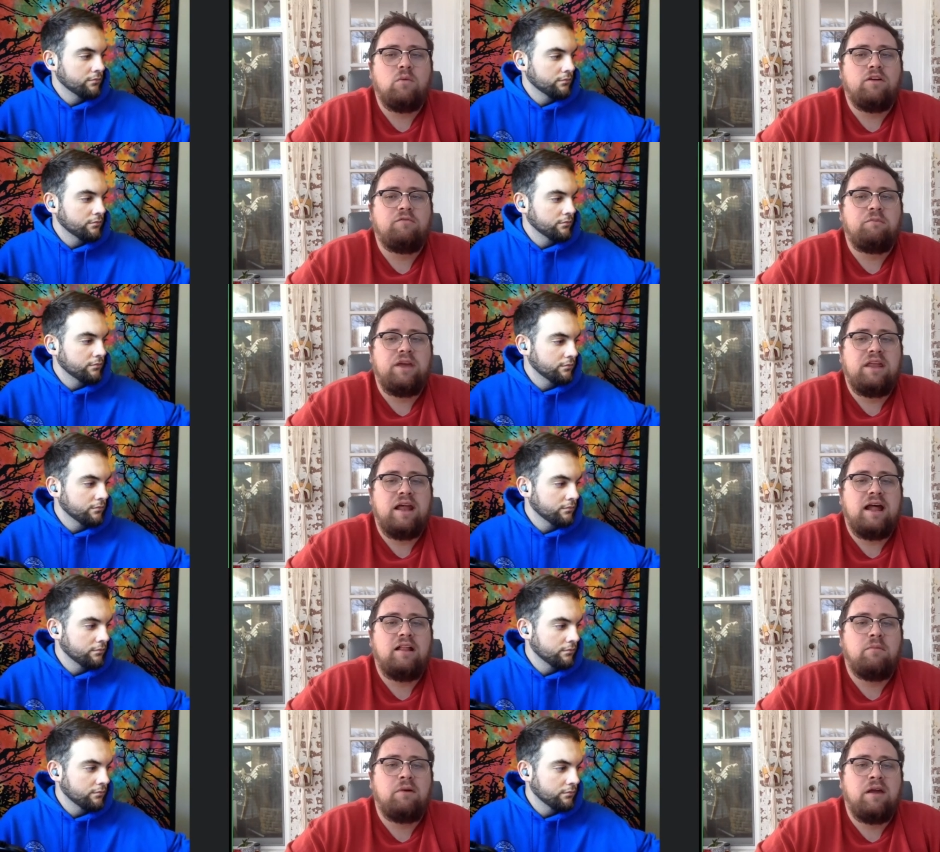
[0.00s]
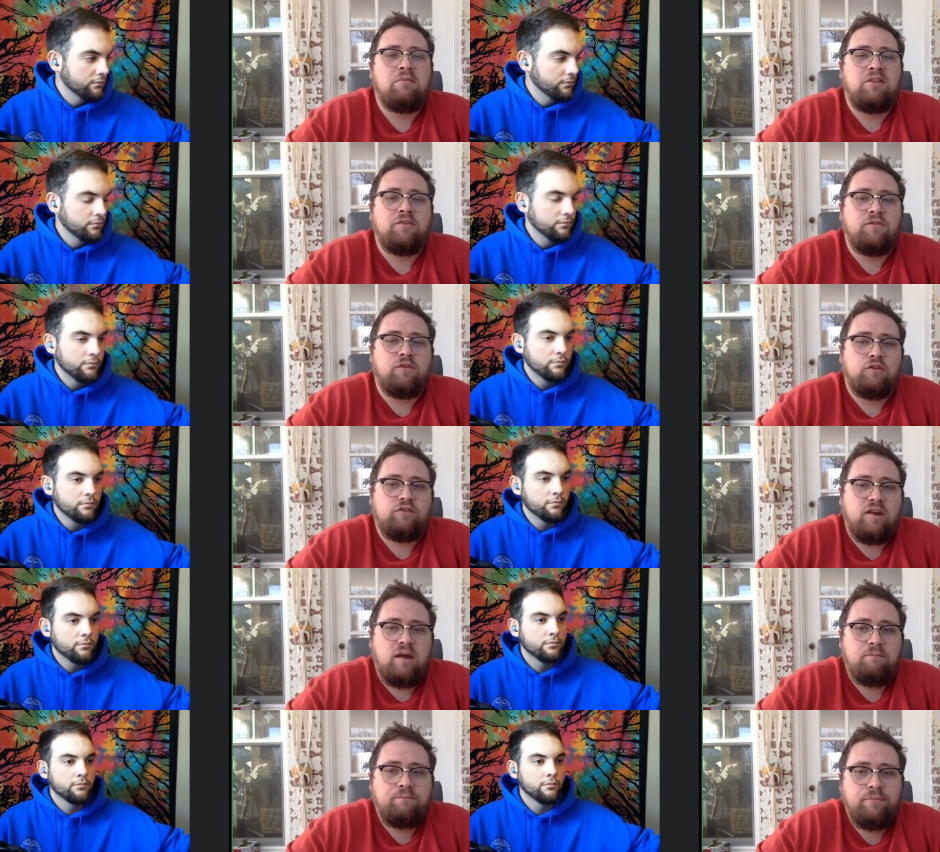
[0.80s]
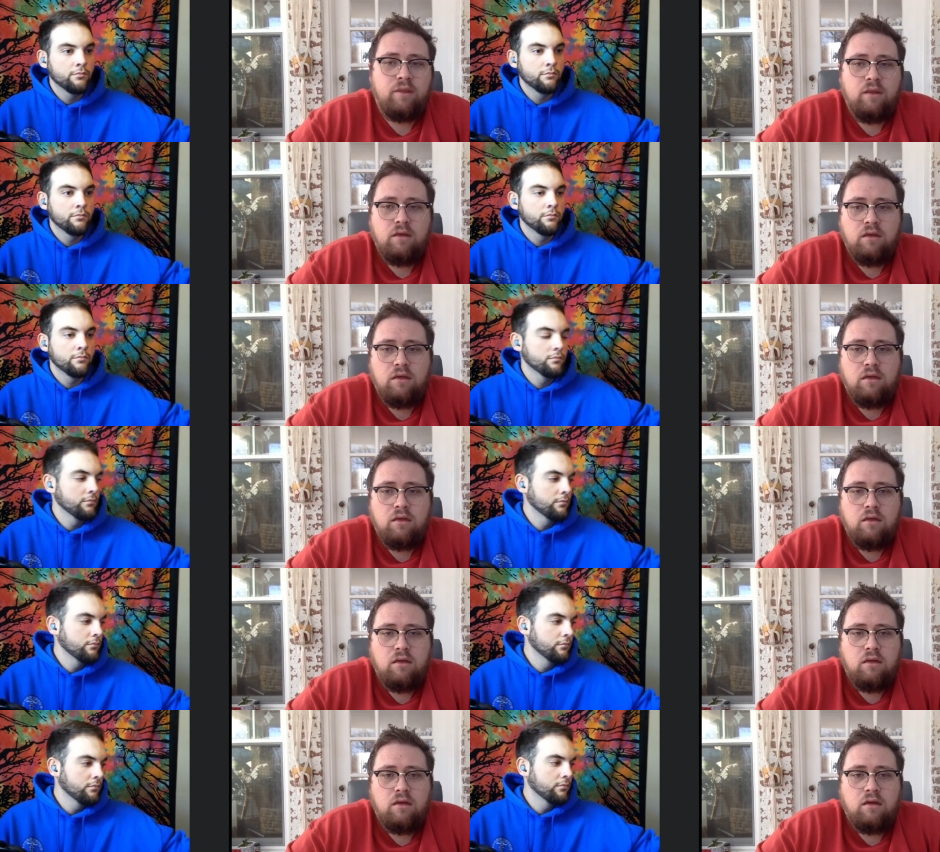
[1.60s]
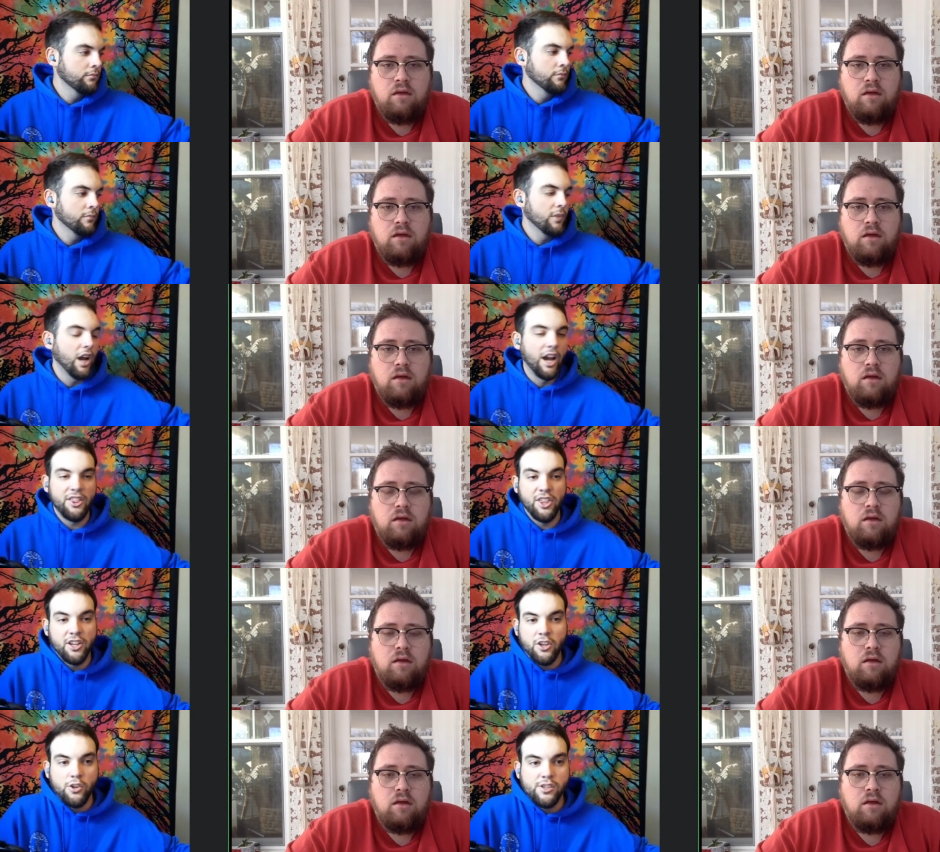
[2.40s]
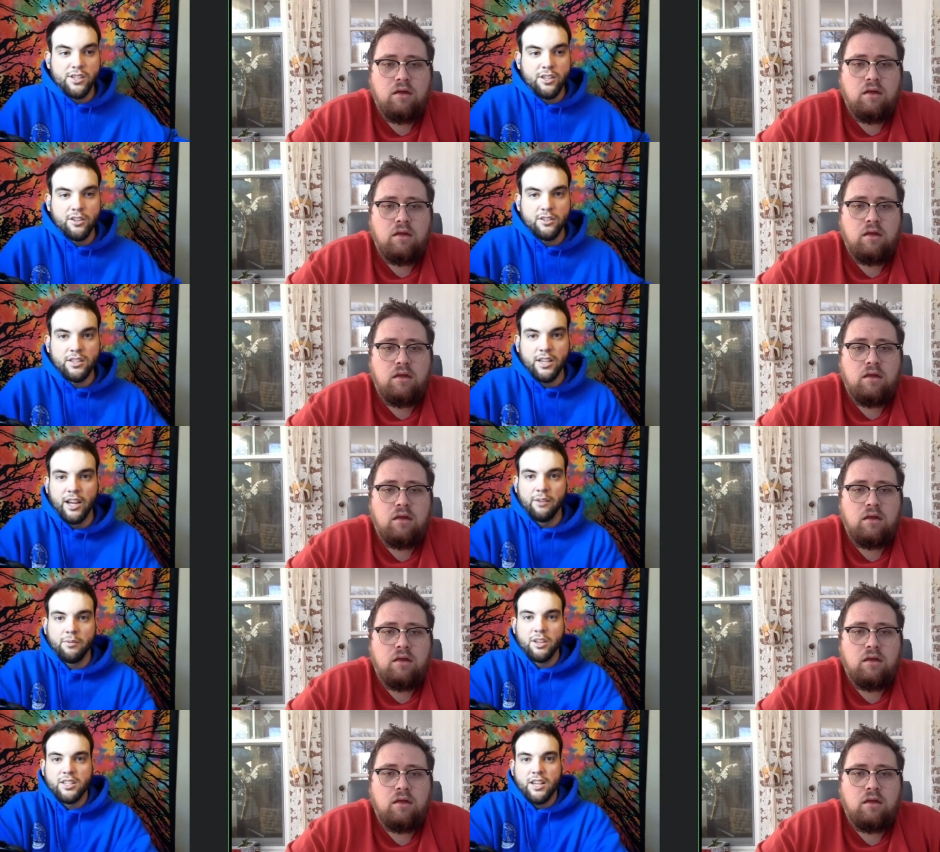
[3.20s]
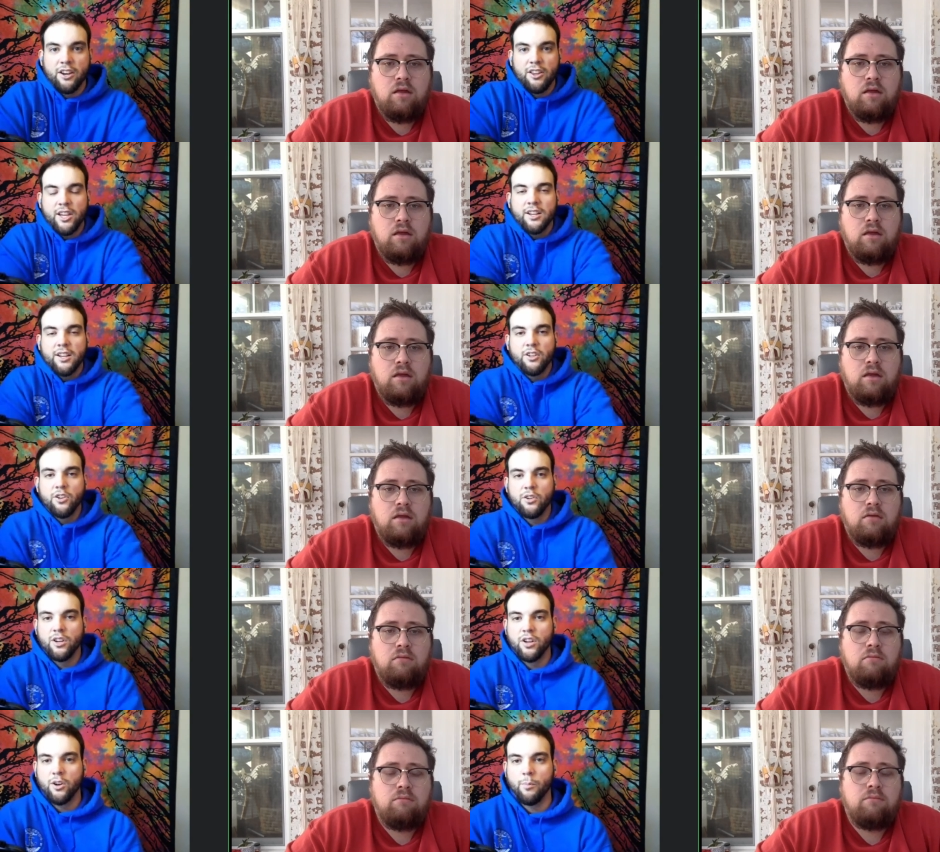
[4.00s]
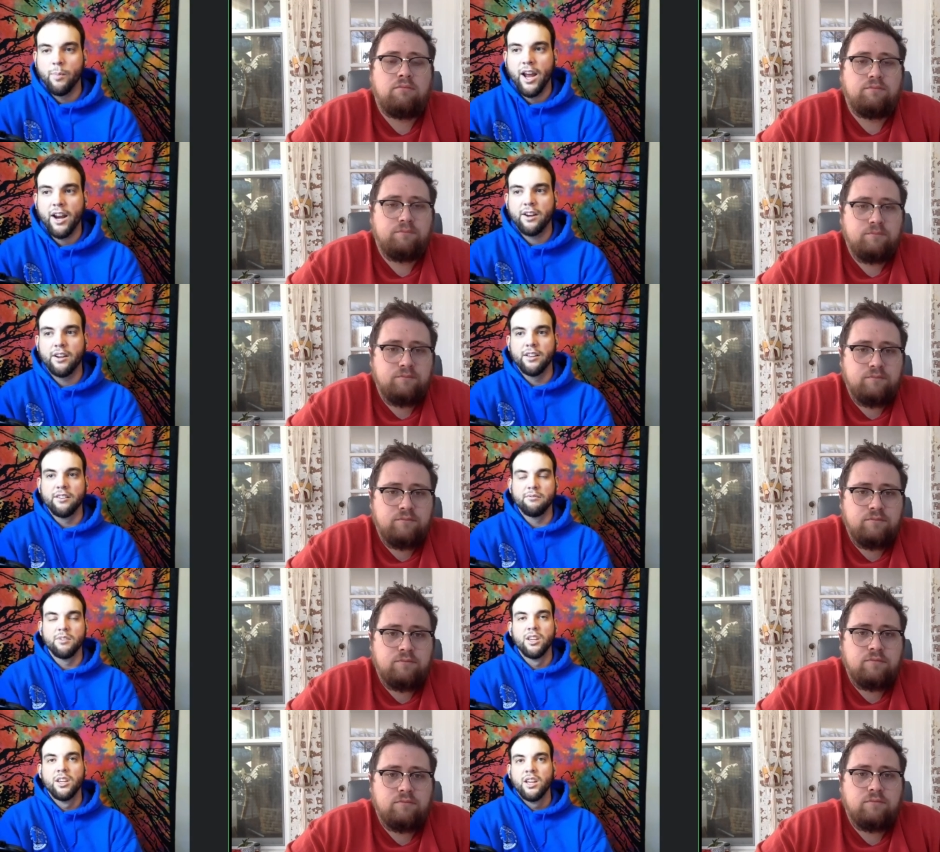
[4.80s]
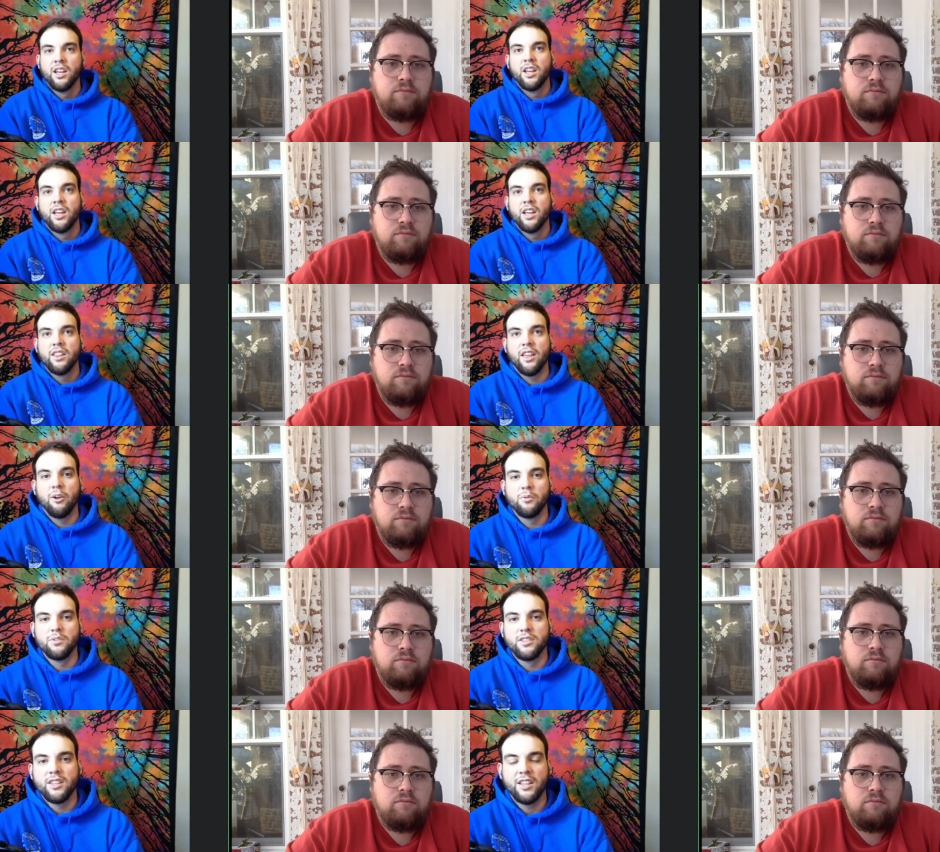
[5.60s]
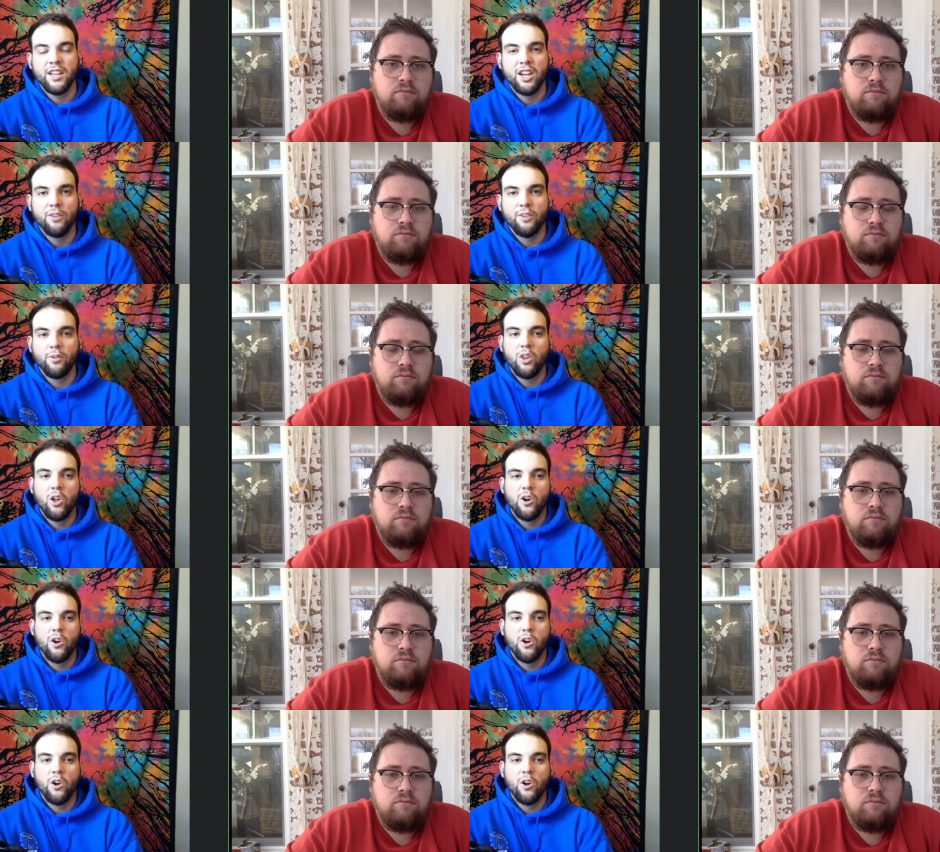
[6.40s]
Speaker 1: they would have beat Alabama the first time.
Speaker 2: I think you can still say it because I think you can go back and that was at the end of a long